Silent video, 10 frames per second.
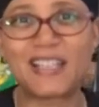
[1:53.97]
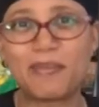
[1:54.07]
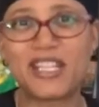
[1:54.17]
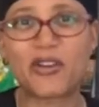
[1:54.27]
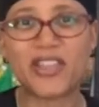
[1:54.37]

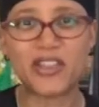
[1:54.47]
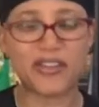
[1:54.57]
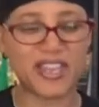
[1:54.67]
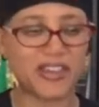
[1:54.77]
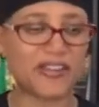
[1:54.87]
Let me know that
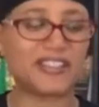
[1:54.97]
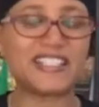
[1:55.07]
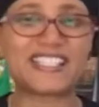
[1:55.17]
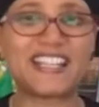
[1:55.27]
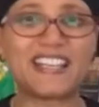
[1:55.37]
you're here
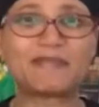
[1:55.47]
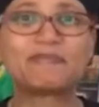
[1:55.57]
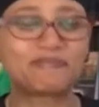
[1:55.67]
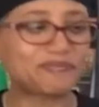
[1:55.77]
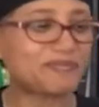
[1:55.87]
listening.